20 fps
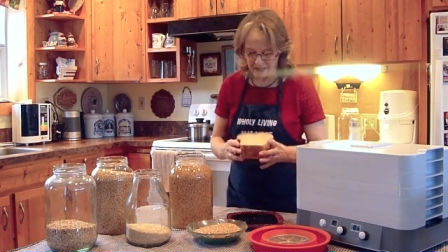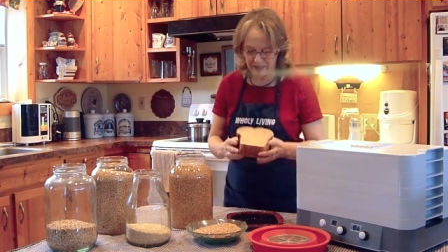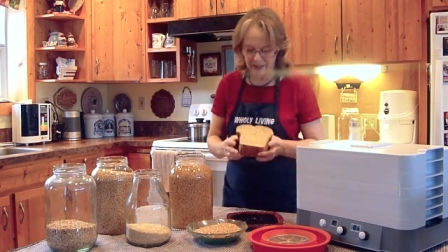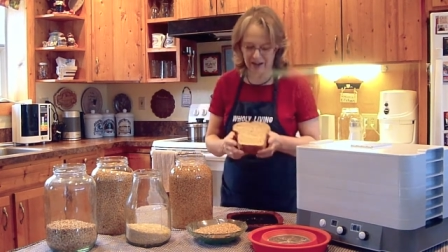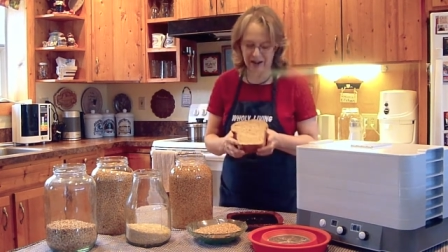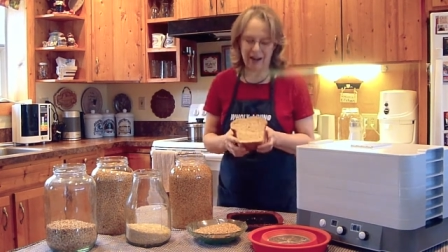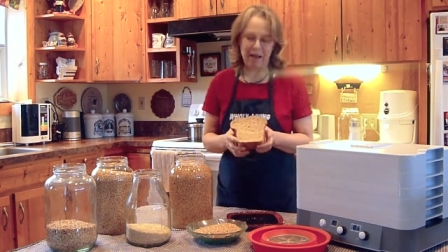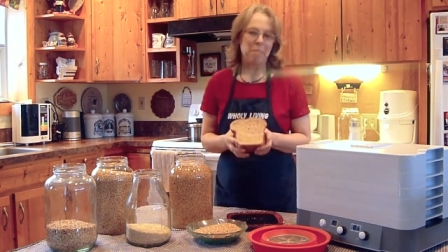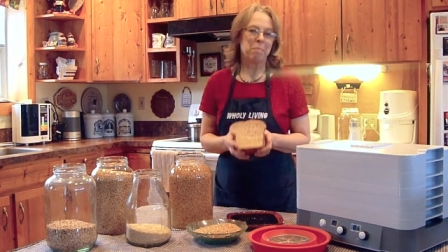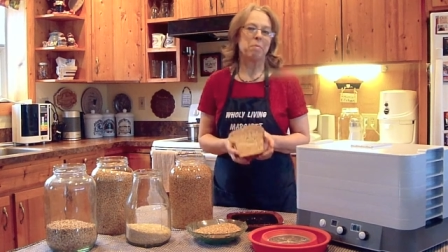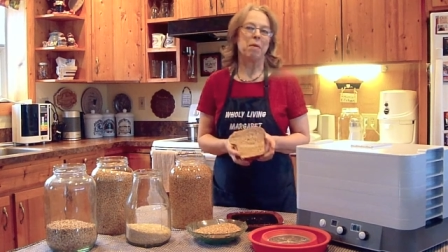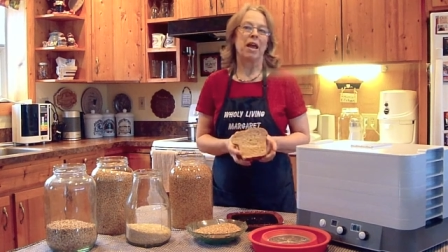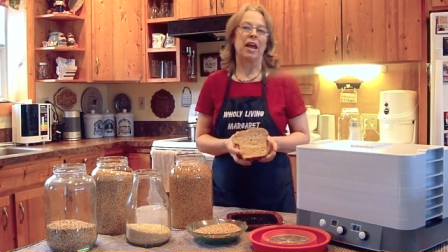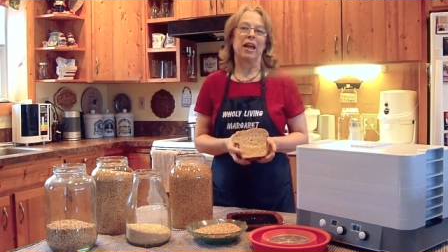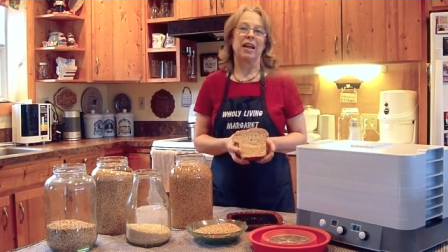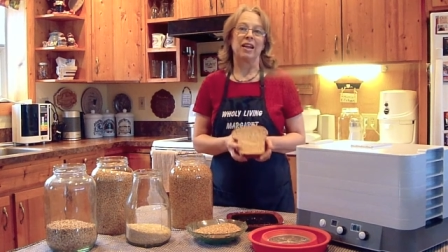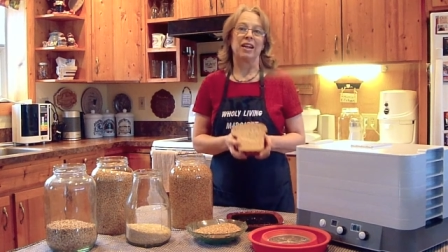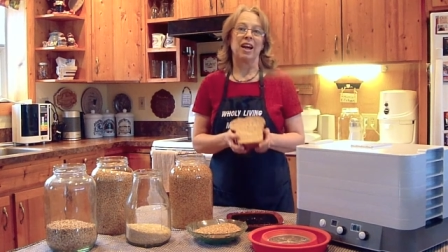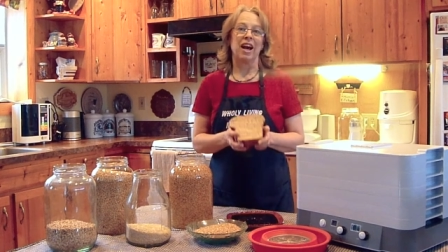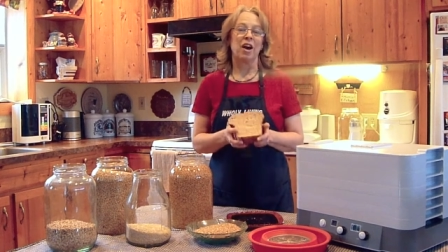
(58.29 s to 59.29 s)
that I
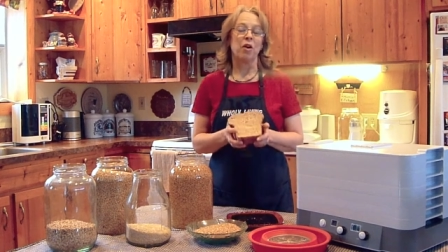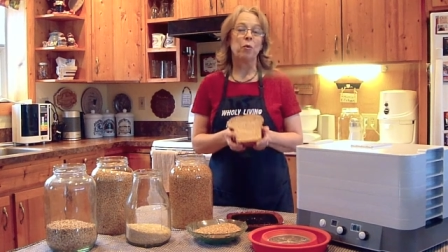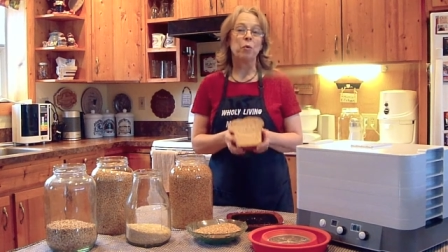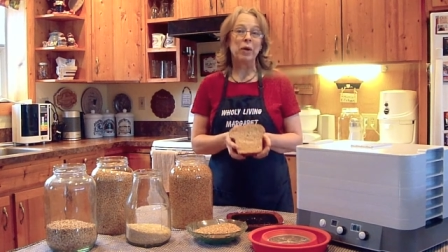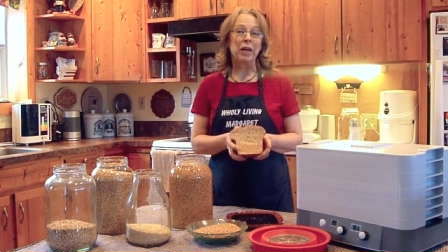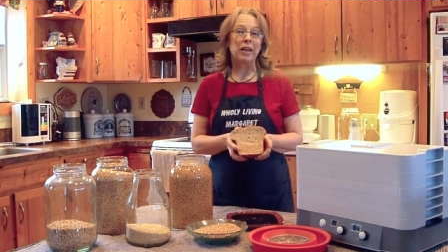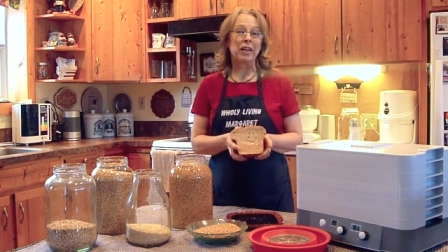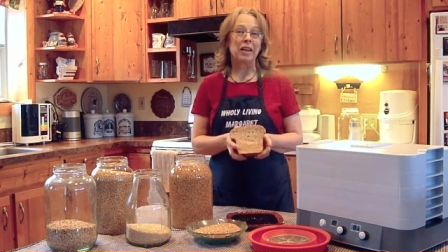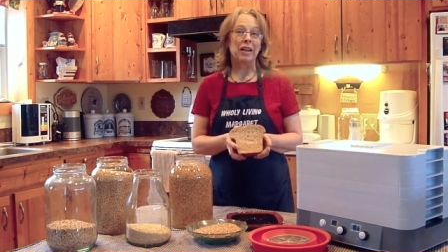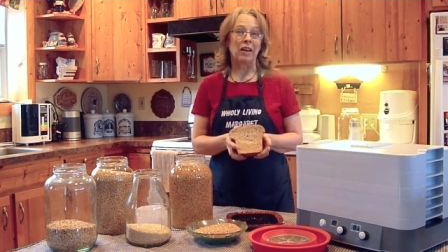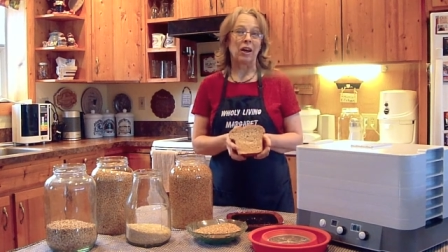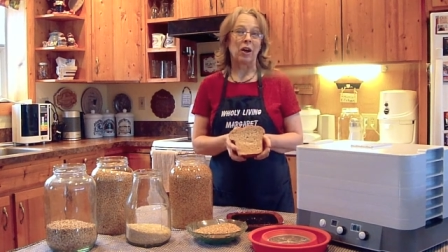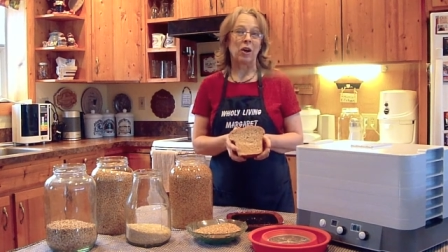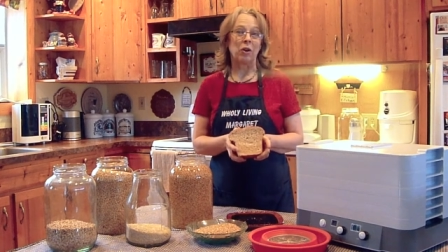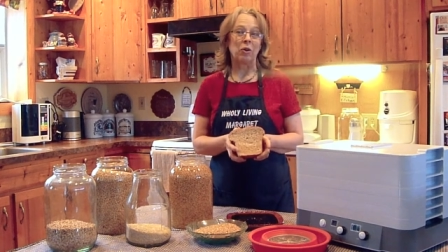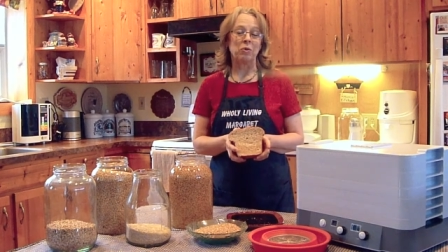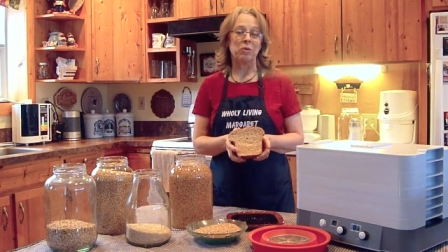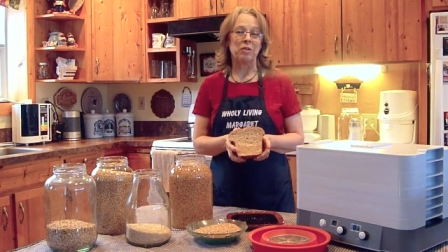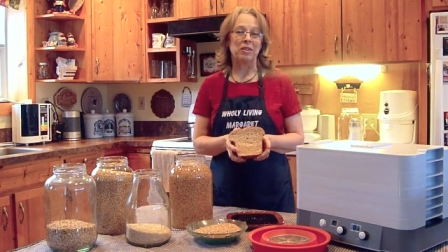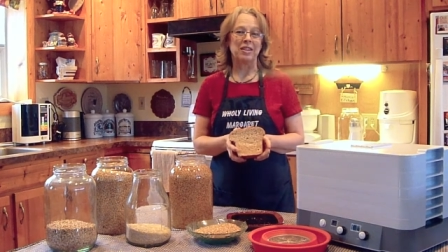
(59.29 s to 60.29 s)
made a week
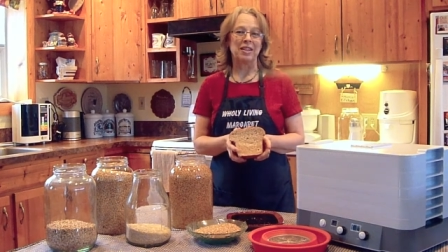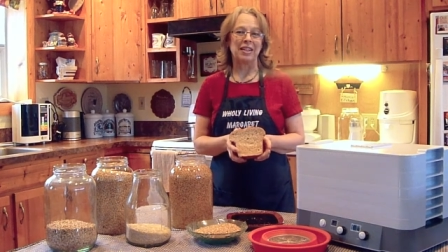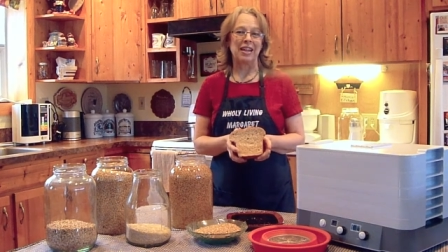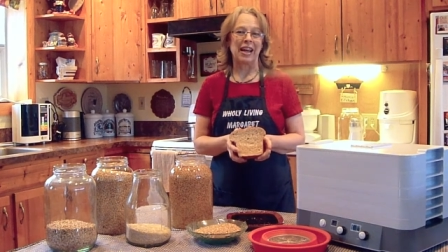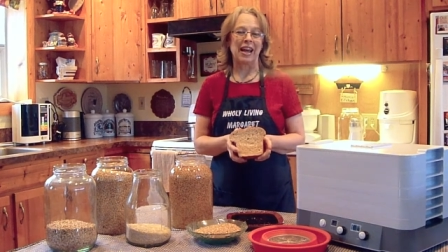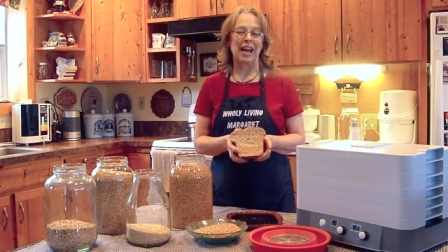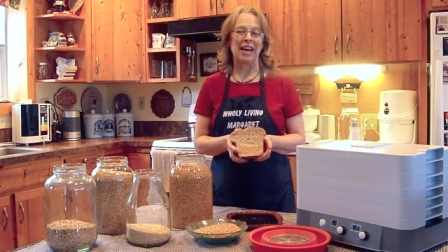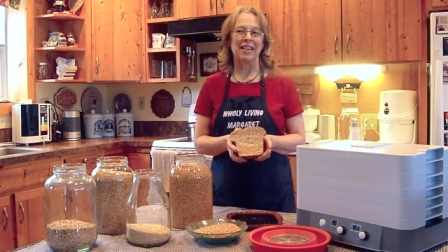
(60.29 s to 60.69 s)
ago today.